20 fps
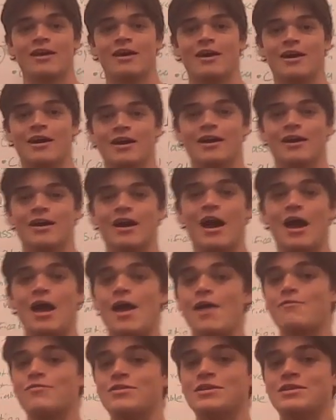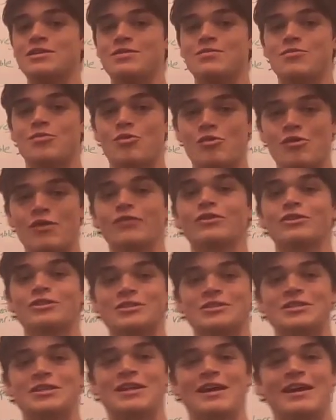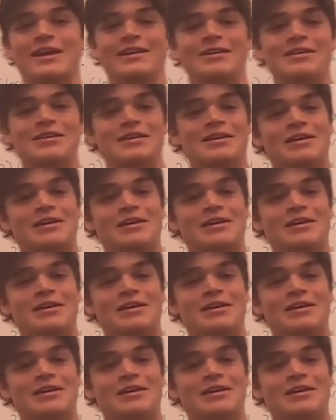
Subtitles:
I have the privilege today